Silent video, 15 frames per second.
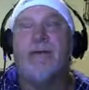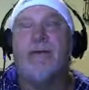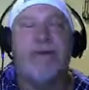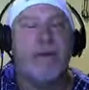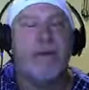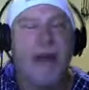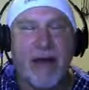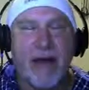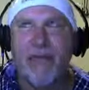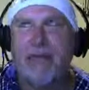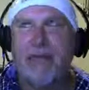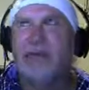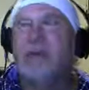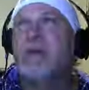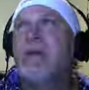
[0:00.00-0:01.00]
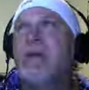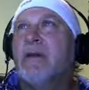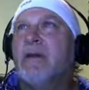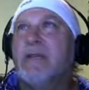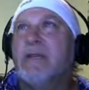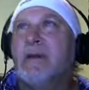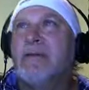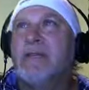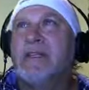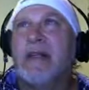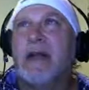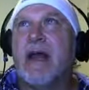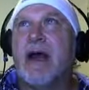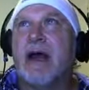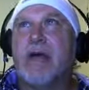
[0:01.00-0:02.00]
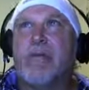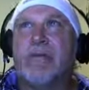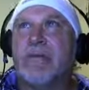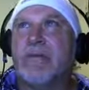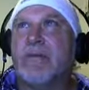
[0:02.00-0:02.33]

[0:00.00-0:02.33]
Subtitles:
never. We've sent out,